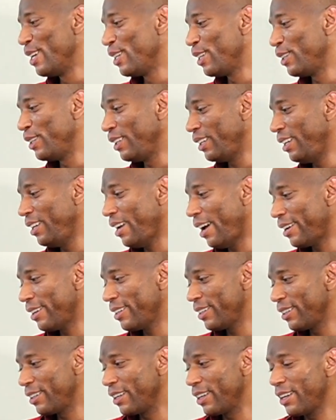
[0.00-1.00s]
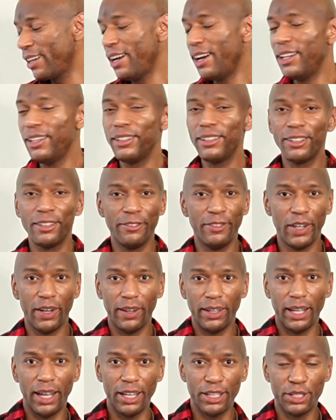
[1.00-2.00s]
Looking at her color
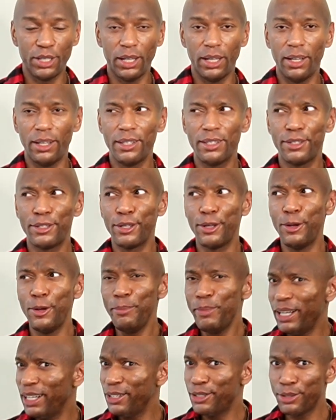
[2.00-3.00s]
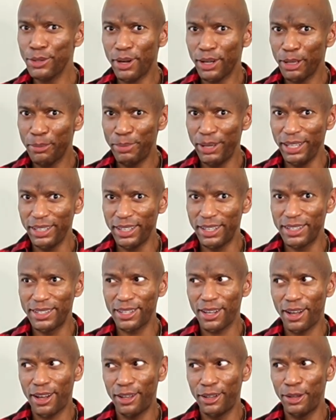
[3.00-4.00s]
variation, so many strong
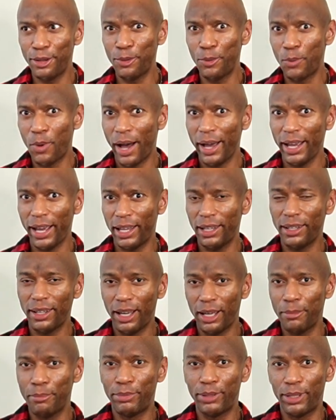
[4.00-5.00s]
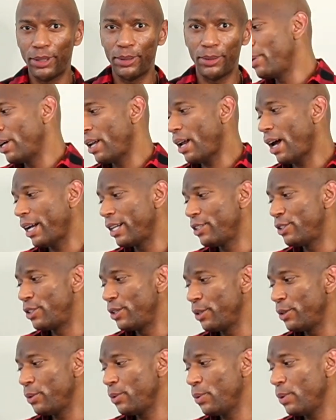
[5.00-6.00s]
opinions on the white and light blue, but I
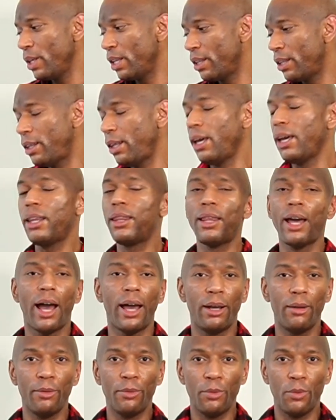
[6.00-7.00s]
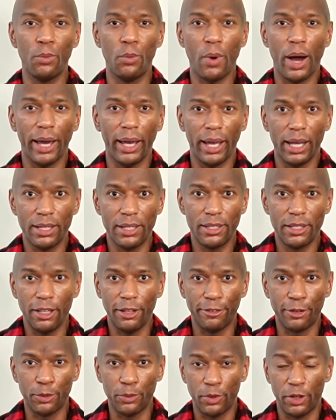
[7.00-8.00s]
do think that white and
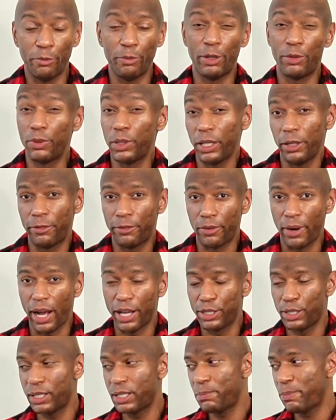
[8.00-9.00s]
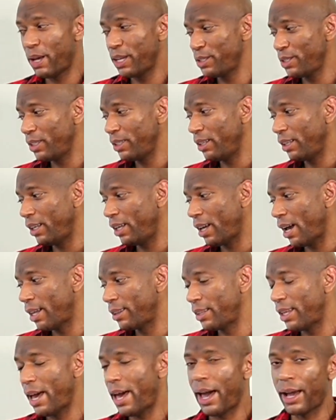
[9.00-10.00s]
silver would have been really fresh, especially looking
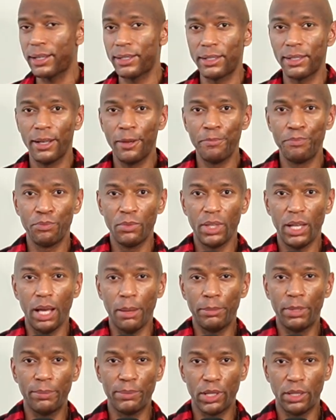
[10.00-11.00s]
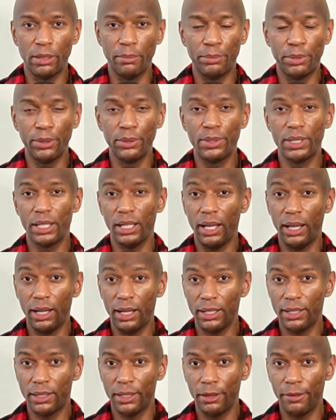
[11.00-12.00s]
at the X emblems on the boots in
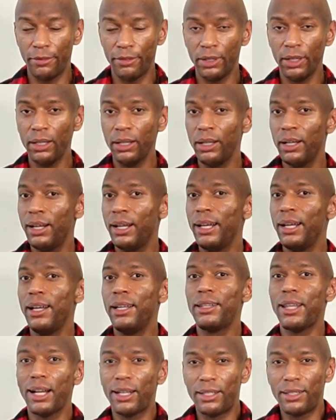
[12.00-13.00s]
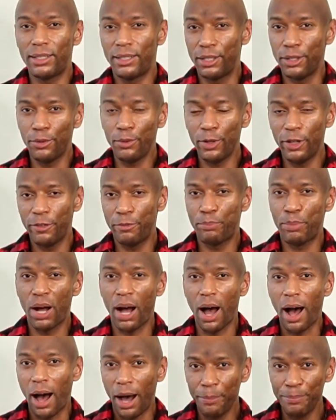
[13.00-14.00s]
a silver. That still would have
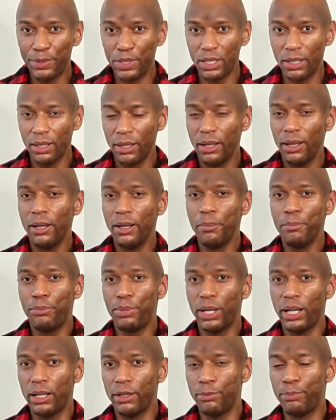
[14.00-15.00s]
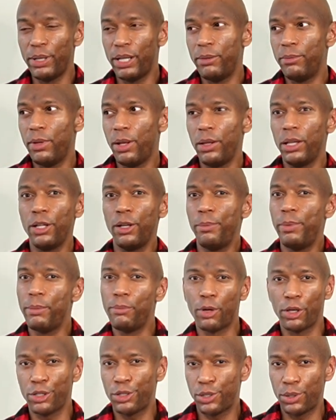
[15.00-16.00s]
popped, but been a little bit
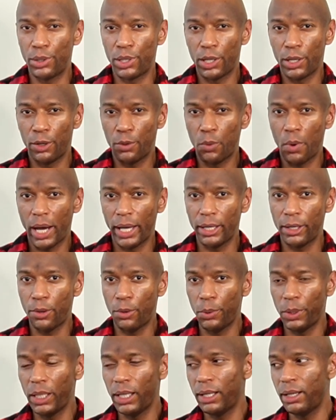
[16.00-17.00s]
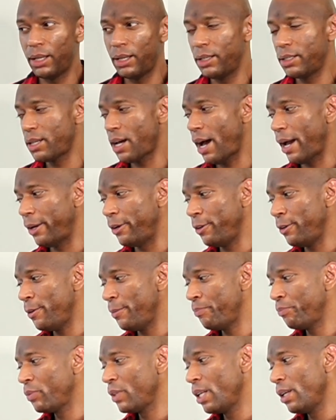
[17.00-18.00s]
more true to her White Queen
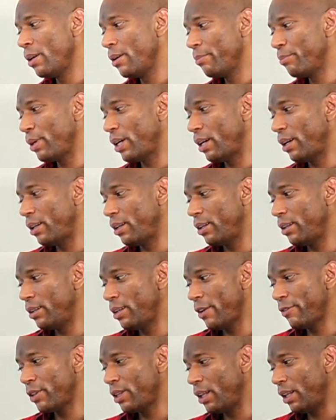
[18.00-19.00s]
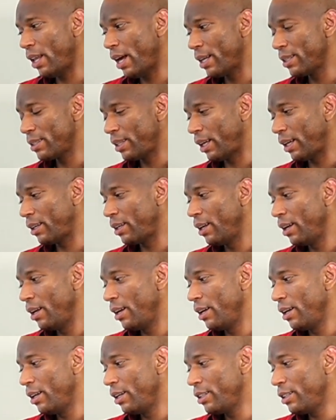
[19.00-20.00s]
title. But nevertheless, like,
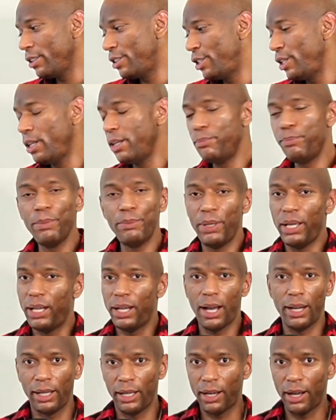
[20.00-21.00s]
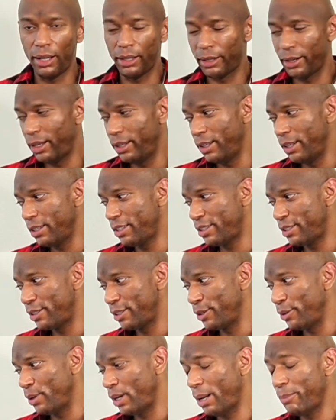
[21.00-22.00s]
she can be in any color in this
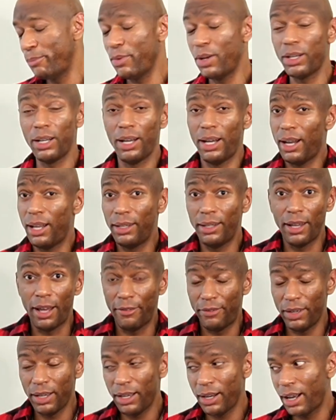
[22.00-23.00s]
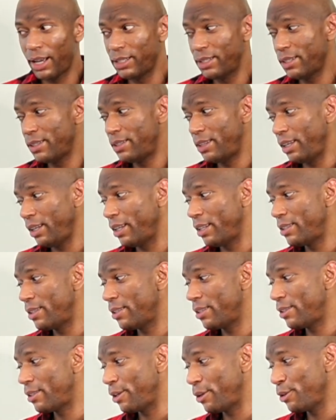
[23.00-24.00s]
suit and I'm gonna love it. I just think
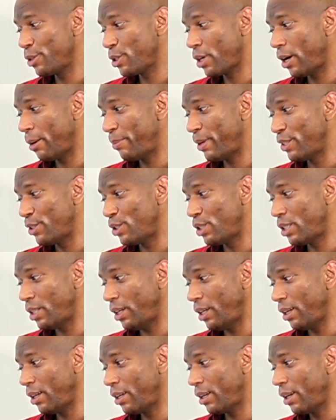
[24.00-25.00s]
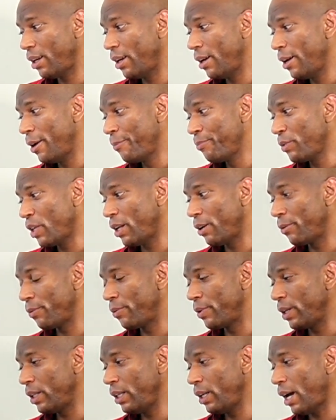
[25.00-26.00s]
it's so sharp and chic. And
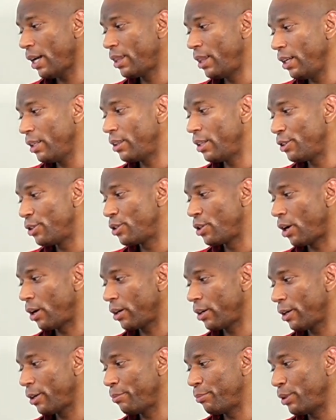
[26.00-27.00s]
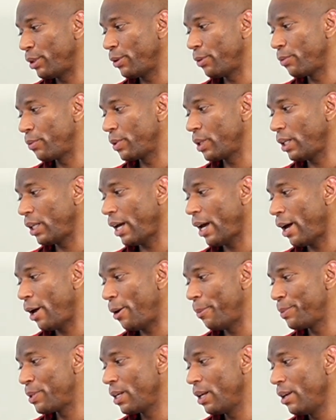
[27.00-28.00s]
I think the darker blue really
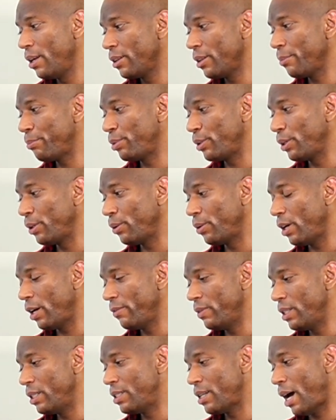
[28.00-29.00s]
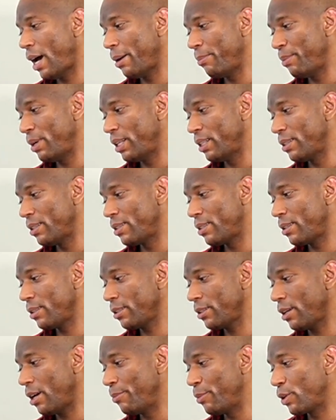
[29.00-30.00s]
helps the blue of the diamonds
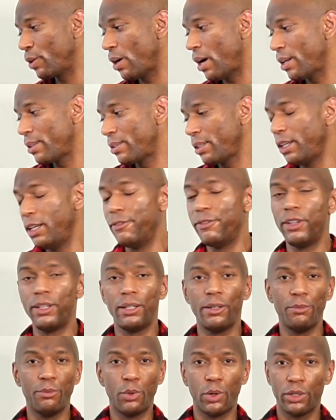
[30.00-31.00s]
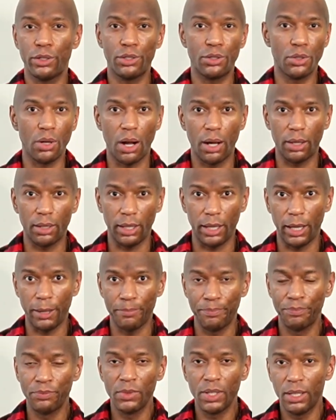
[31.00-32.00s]
come across even more strongly.
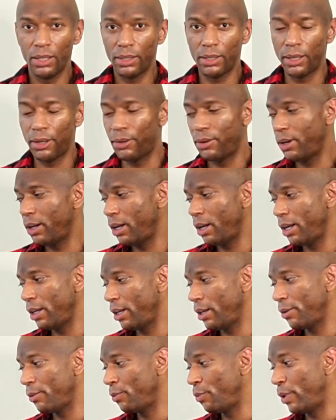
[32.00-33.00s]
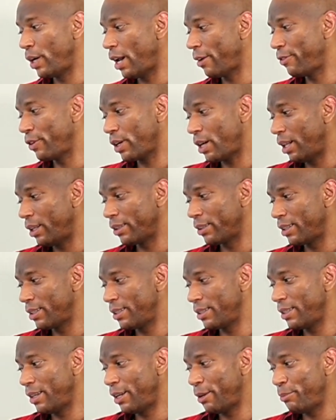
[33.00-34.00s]
So whatever color this
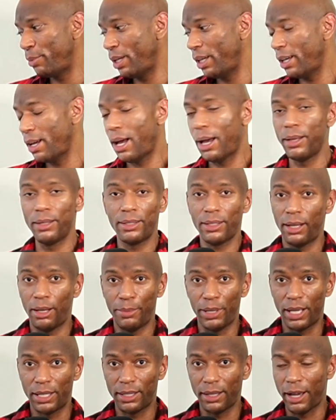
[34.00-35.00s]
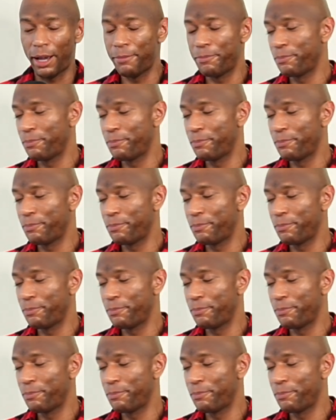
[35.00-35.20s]
is gonna be, it's gonna be a slay.